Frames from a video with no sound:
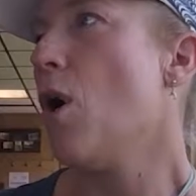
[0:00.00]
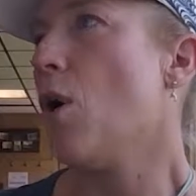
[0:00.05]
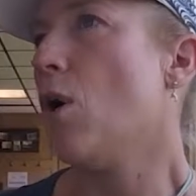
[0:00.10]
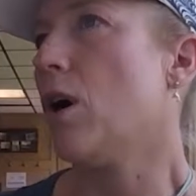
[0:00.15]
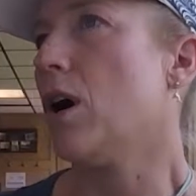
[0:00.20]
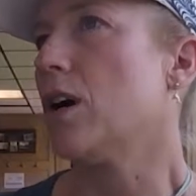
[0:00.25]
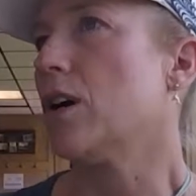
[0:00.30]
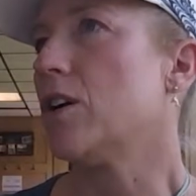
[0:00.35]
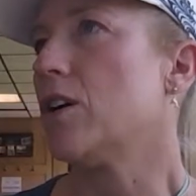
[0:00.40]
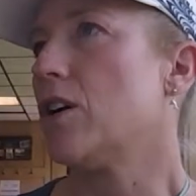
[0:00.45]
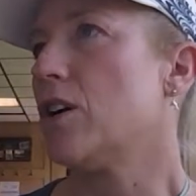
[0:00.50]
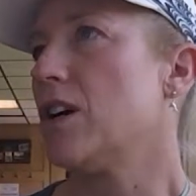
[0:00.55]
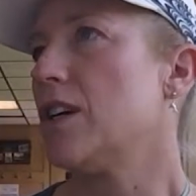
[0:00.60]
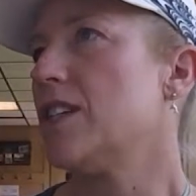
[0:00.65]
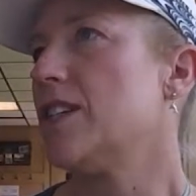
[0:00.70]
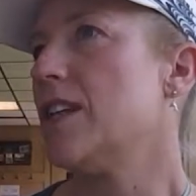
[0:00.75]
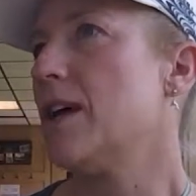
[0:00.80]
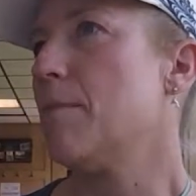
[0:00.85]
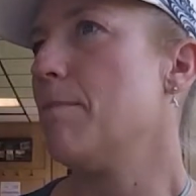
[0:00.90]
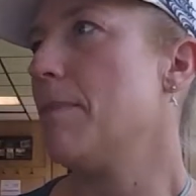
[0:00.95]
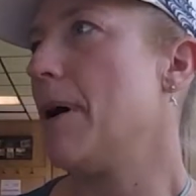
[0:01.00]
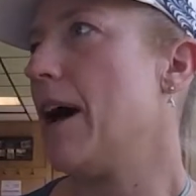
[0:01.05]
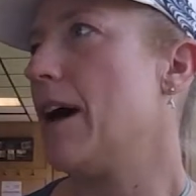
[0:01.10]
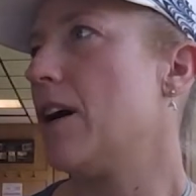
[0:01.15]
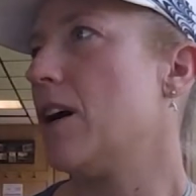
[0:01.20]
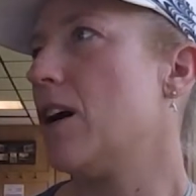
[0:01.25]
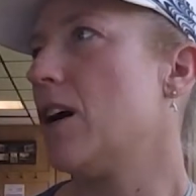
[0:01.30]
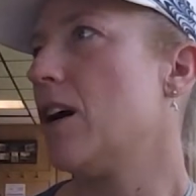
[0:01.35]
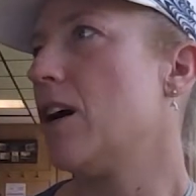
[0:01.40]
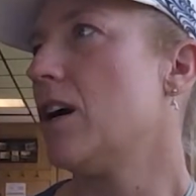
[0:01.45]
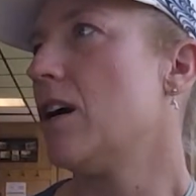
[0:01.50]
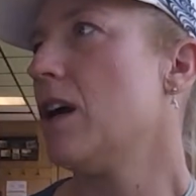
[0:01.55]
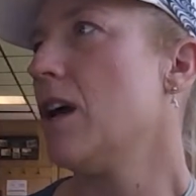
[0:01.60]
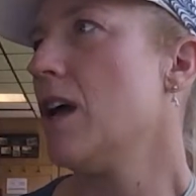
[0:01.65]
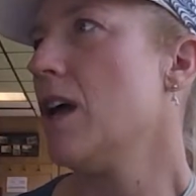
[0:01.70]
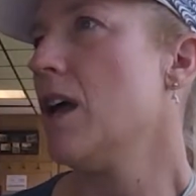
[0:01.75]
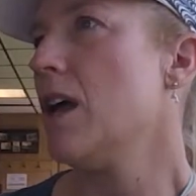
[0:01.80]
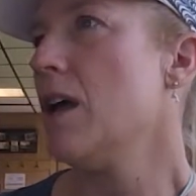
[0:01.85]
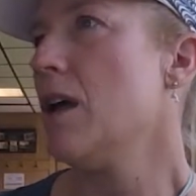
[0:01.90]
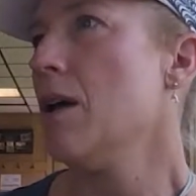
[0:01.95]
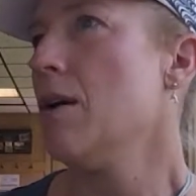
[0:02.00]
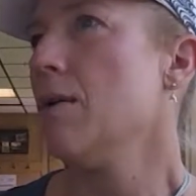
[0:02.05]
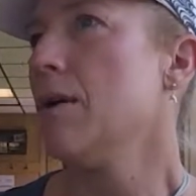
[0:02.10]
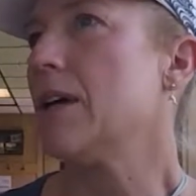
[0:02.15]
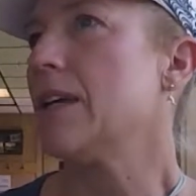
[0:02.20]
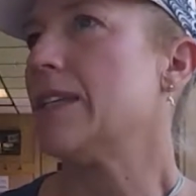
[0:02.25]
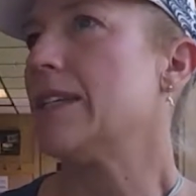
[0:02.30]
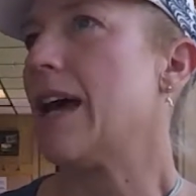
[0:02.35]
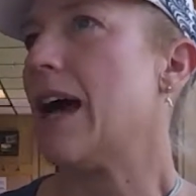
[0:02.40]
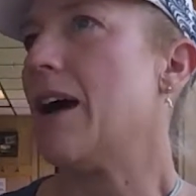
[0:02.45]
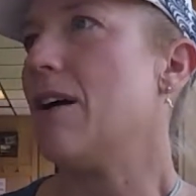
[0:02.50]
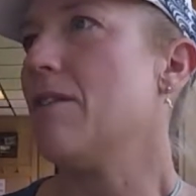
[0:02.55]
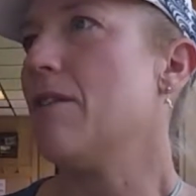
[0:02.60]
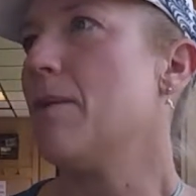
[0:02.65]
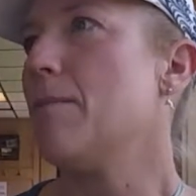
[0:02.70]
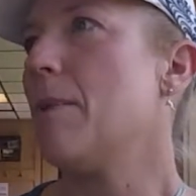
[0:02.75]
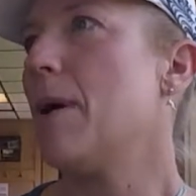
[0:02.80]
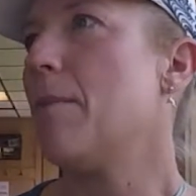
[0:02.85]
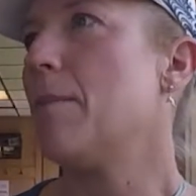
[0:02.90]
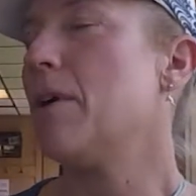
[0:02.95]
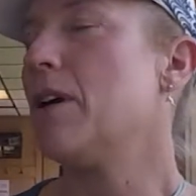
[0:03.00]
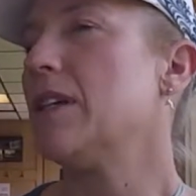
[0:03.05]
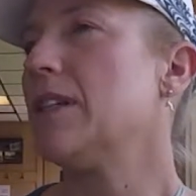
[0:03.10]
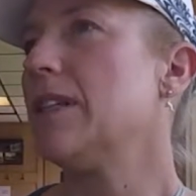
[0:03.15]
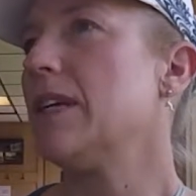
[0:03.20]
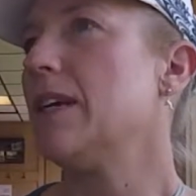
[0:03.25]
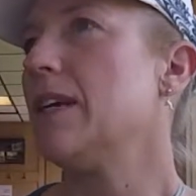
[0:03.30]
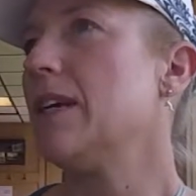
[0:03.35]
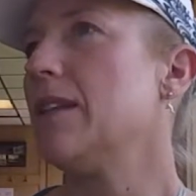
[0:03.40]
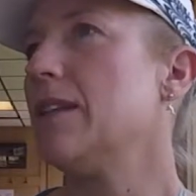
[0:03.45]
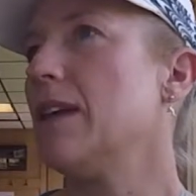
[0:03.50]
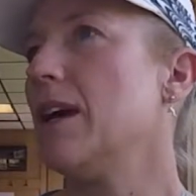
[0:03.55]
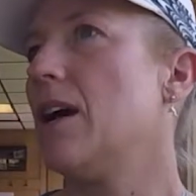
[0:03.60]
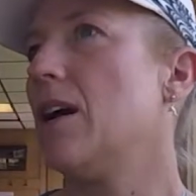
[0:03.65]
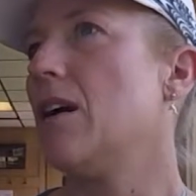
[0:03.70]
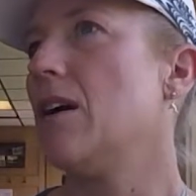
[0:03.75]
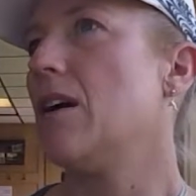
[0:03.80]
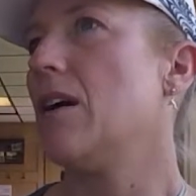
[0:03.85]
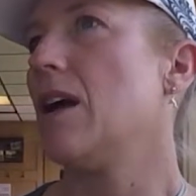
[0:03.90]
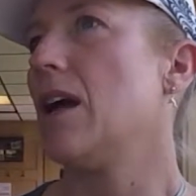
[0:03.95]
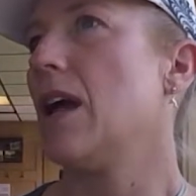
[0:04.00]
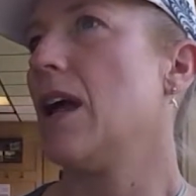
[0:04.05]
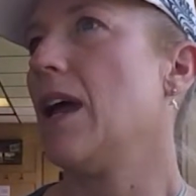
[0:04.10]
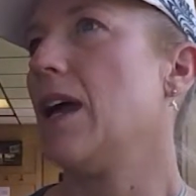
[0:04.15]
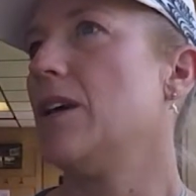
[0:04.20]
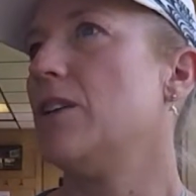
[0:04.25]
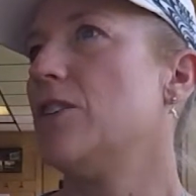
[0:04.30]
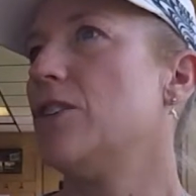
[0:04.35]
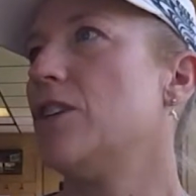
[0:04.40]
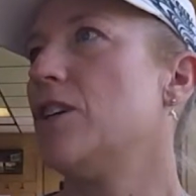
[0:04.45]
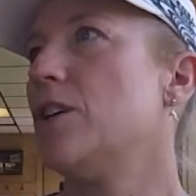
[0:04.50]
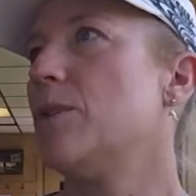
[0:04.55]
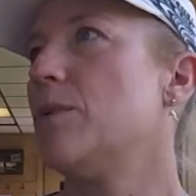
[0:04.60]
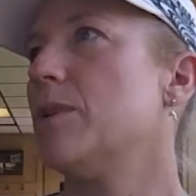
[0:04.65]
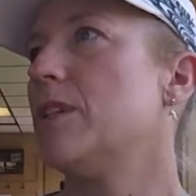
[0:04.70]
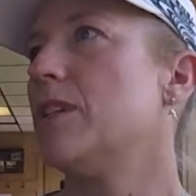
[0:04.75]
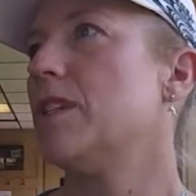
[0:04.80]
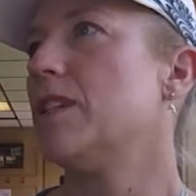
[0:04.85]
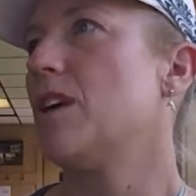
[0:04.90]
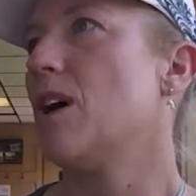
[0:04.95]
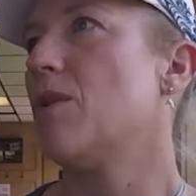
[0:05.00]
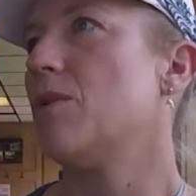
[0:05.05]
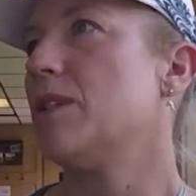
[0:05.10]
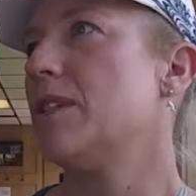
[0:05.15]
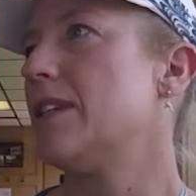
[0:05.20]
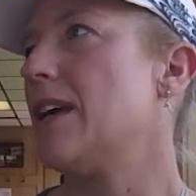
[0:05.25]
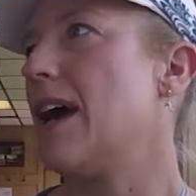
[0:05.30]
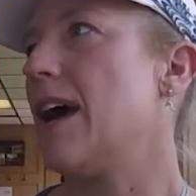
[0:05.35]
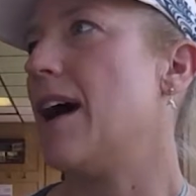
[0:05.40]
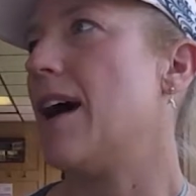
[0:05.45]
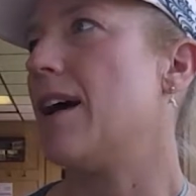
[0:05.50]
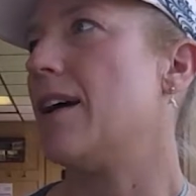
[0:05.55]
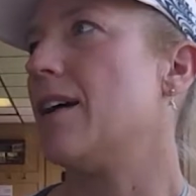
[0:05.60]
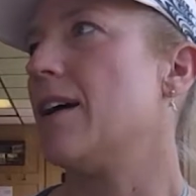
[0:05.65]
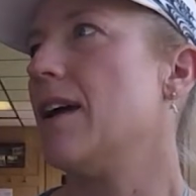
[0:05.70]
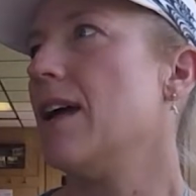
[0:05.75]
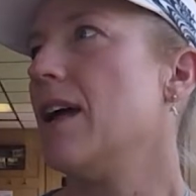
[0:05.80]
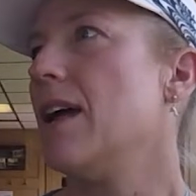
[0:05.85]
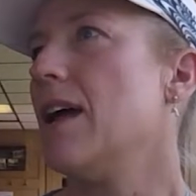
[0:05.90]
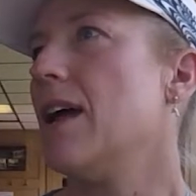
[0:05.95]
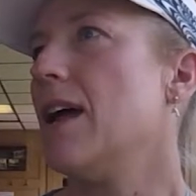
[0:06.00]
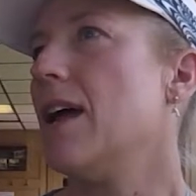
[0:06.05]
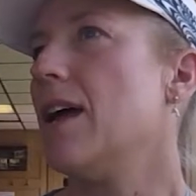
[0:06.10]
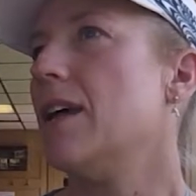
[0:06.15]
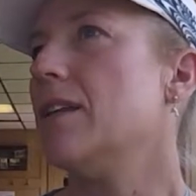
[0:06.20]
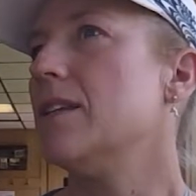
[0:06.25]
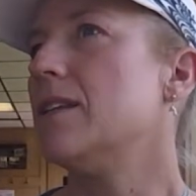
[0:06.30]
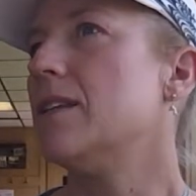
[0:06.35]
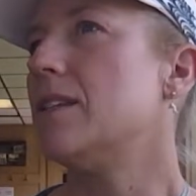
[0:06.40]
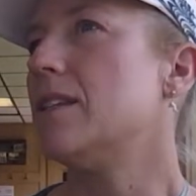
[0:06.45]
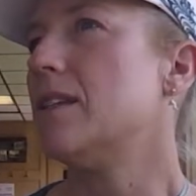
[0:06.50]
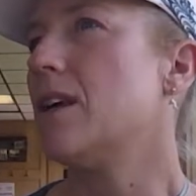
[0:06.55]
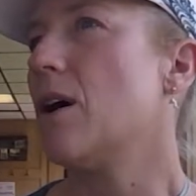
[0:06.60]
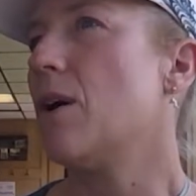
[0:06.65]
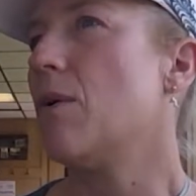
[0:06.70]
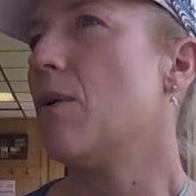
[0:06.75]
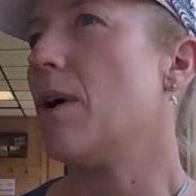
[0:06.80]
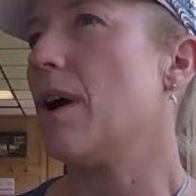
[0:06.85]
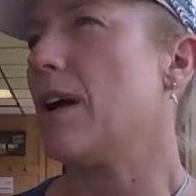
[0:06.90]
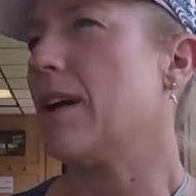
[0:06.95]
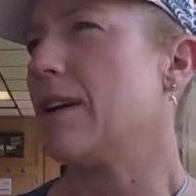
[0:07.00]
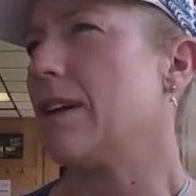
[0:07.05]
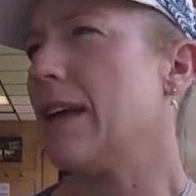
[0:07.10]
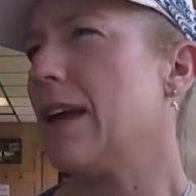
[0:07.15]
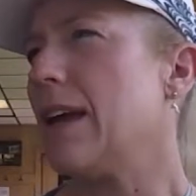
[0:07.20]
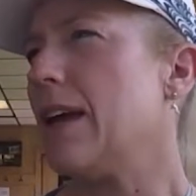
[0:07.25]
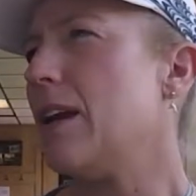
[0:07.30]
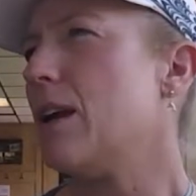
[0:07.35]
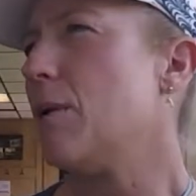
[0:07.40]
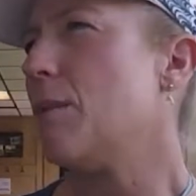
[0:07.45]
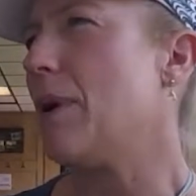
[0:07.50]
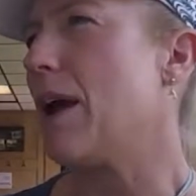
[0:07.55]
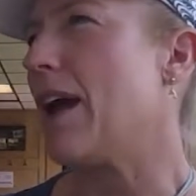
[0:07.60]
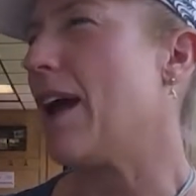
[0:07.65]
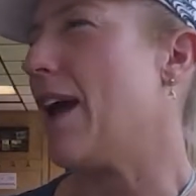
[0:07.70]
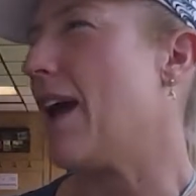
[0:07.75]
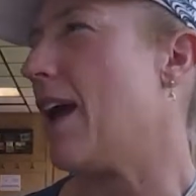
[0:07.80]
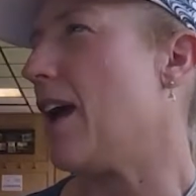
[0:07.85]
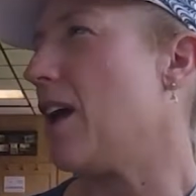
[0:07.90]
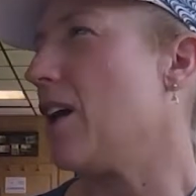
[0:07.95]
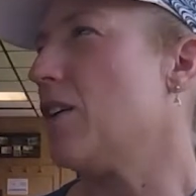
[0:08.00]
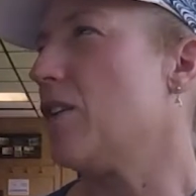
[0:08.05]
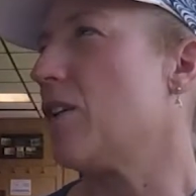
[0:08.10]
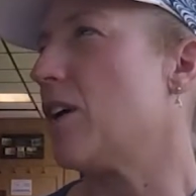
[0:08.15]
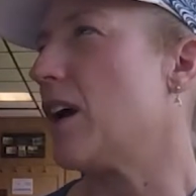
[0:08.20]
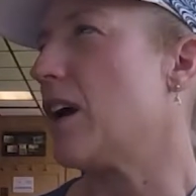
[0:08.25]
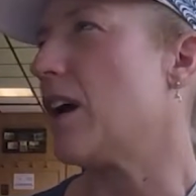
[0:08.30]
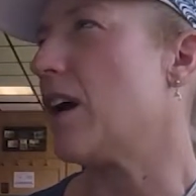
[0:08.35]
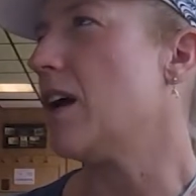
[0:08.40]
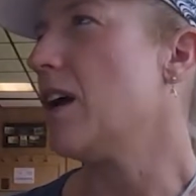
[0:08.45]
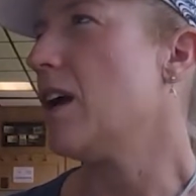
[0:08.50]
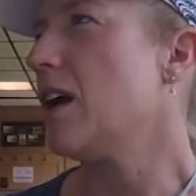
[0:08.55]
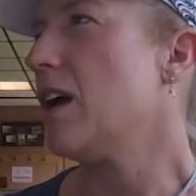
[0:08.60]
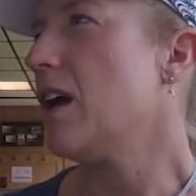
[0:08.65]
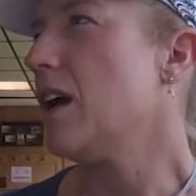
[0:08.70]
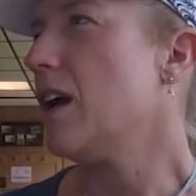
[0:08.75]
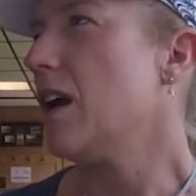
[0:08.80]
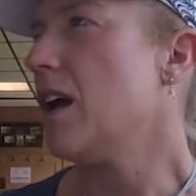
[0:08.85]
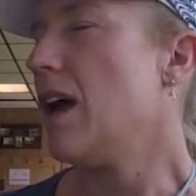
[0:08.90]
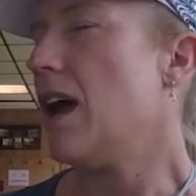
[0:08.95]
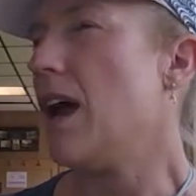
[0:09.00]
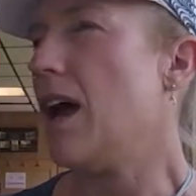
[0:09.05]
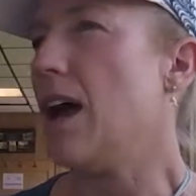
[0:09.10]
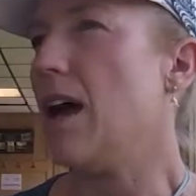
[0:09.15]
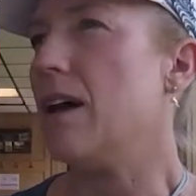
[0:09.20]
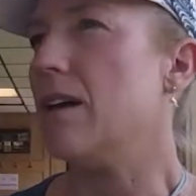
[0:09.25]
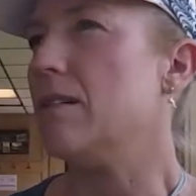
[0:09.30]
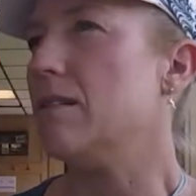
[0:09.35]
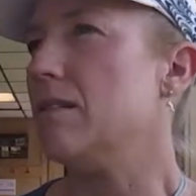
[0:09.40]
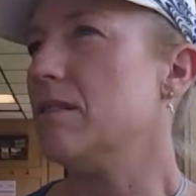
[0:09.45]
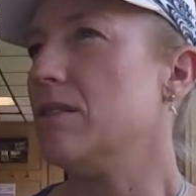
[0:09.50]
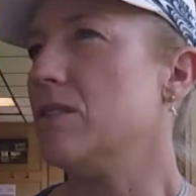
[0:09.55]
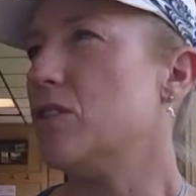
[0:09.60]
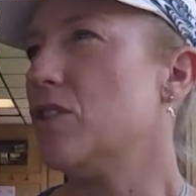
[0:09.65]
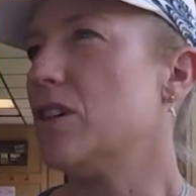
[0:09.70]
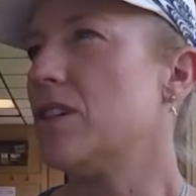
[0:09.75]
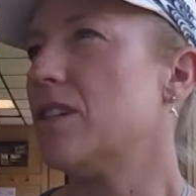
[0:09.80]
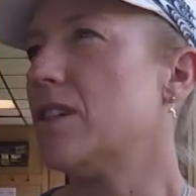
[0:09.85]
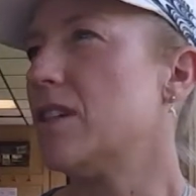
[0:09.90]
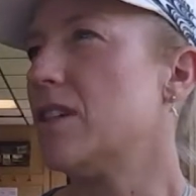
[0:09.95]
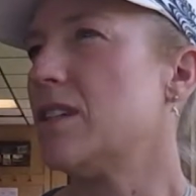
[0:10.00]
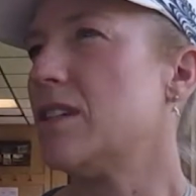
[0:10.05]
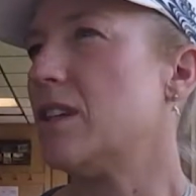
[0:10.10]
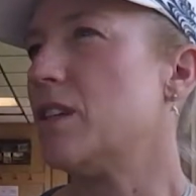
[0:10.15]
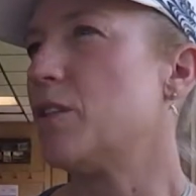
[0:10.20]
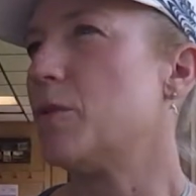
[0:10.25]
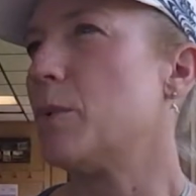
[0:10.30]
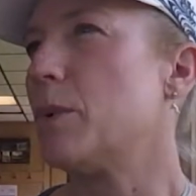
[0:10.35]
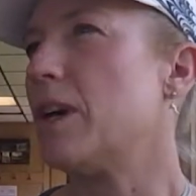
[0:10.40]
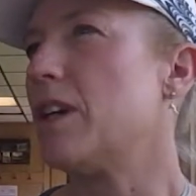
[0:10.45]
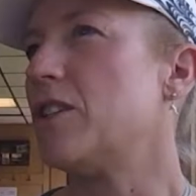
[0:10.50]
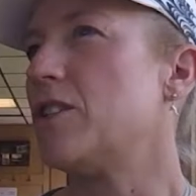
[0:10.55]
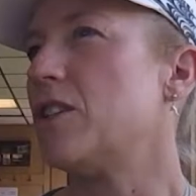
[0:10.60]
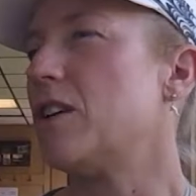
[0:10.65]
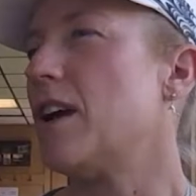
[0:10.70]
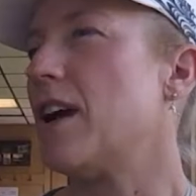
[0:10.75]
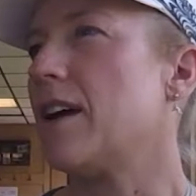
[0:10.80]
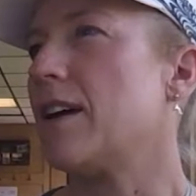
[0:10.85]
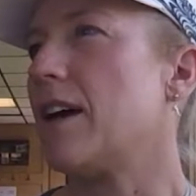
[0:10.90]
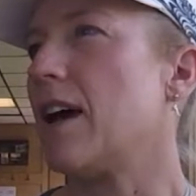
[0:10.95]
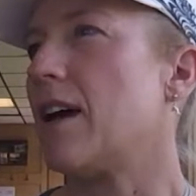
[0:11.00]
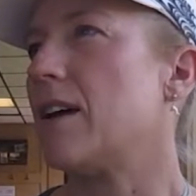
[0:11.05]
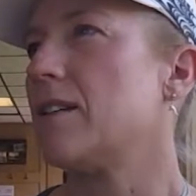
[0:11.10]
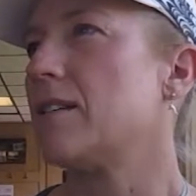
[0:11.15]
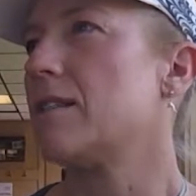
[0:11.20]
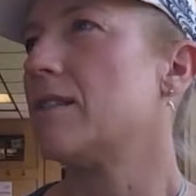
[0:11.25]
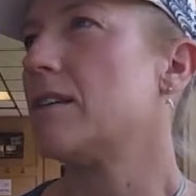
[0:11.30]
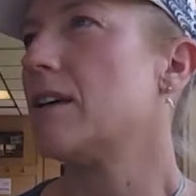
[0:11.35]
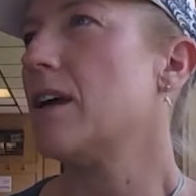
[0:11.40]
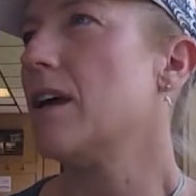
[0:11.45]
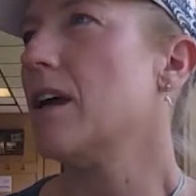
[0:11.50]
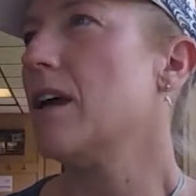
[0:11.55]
or encourage them better. As I remember sitting there and she was so sad and so, in a way, angry at just the situation, I guess.